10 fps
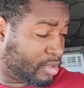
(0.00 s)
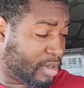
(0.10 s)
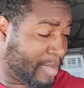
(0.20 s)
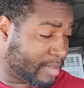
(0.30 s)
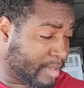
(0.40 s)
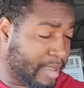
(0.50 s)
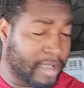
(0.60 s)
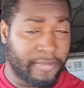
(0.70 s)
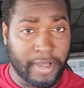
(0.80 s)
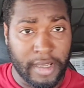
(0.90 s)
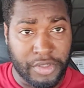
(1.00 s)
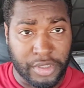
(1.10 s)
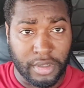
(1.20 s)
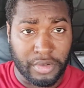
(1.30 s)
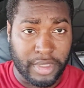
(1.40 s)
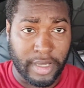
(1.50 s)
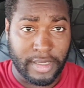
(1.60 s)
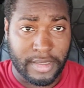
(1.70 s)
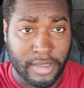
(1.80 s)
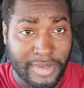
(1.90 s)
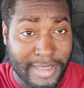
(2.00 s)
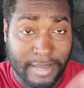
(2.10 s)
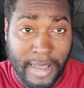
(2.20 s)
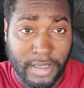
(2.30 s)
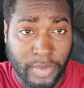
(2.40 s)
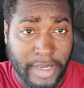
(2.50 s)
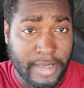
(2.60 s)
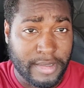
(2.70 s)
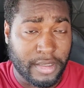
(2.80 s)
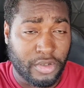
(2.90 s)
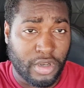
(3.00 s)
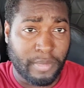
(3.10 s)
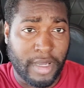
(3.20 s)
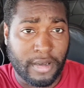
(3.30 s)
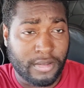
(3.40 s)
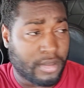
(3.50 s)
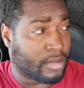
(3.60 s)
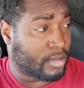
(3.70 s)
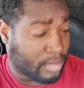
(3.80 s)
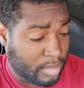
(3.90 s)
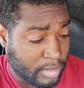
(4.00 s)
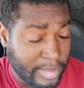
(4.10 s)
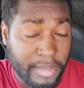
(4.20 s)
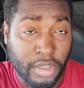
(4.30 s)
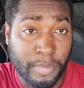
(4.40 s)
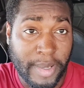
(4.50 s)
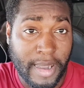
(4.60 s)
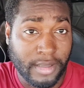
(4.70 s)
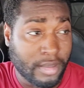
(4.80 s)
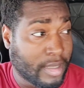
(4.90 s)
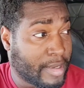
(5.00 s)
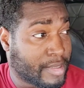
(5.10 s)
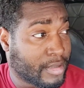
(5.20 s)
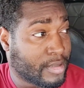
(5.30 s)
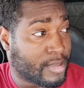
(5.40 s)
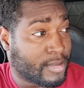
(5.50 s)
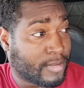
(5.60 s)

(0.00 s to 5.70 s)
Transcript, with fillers: About the aviation. Okay, so it's a lot of ways to go about getting your pilot license.